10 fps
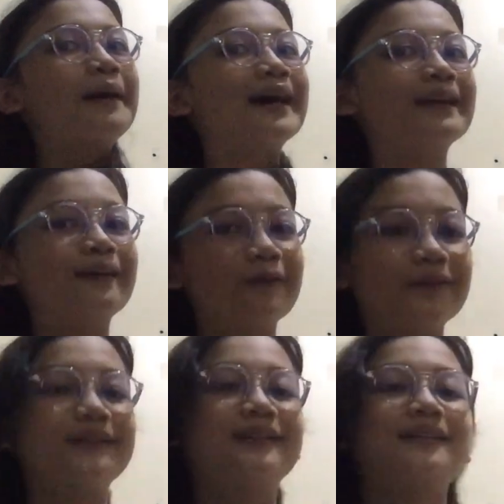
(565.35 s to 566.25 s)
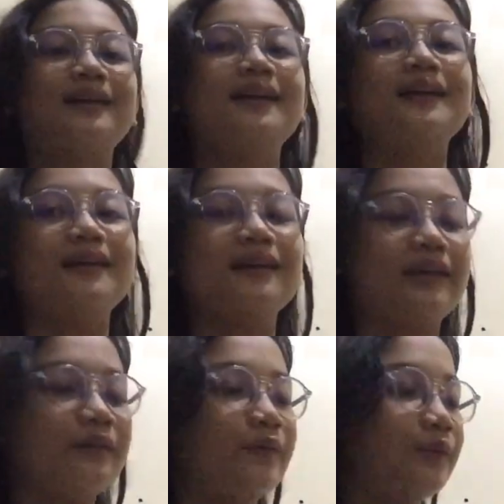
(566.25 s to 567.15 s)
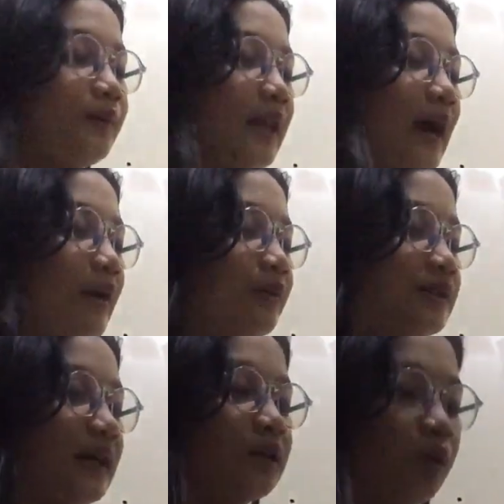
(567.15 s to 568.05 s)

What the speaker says: I love it. Even when I was at